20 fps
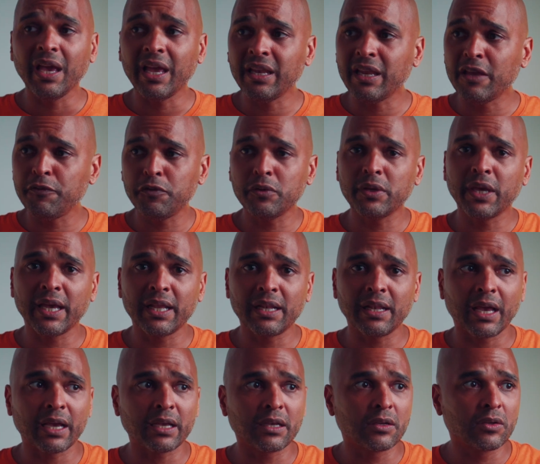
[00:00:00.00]
And if you get
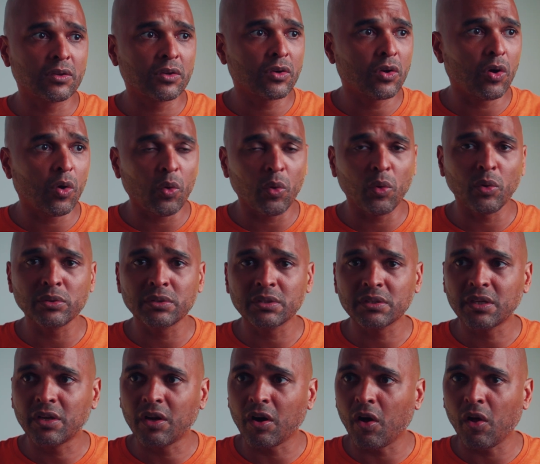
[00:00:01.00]
like cold
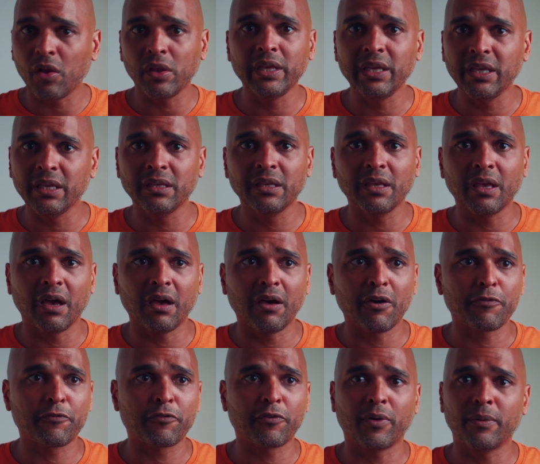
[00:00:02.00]
calling
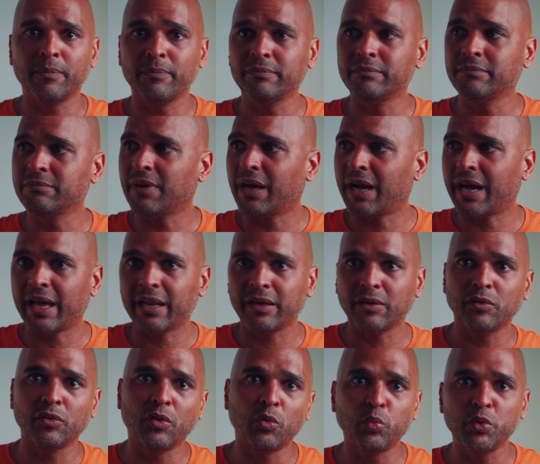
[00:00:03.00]
from I
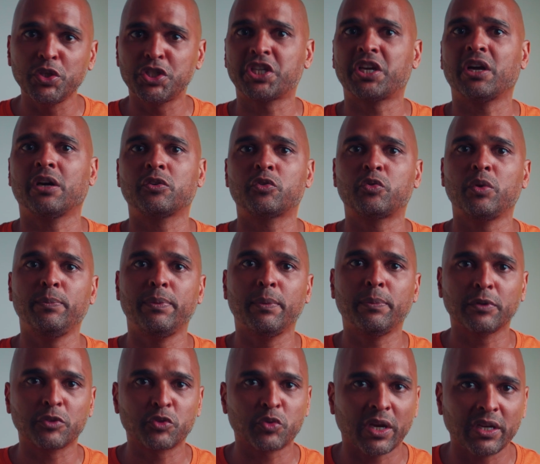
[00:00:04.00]
don't know which country,
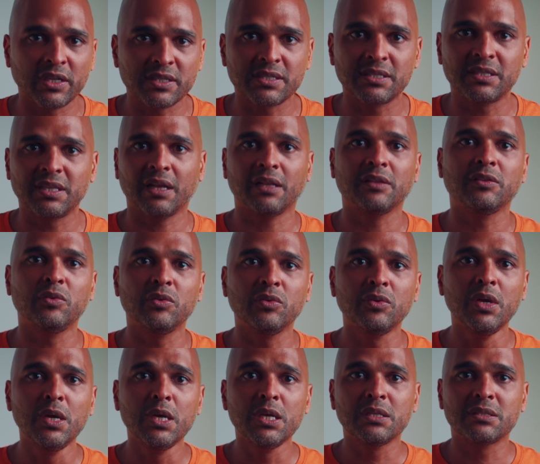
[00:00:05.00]
people trying to sell you
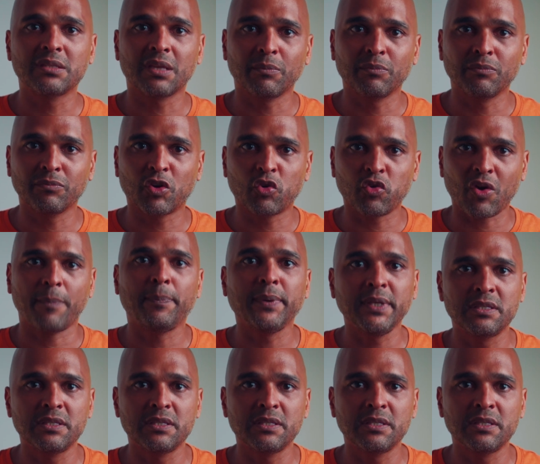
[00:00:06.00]
some crappy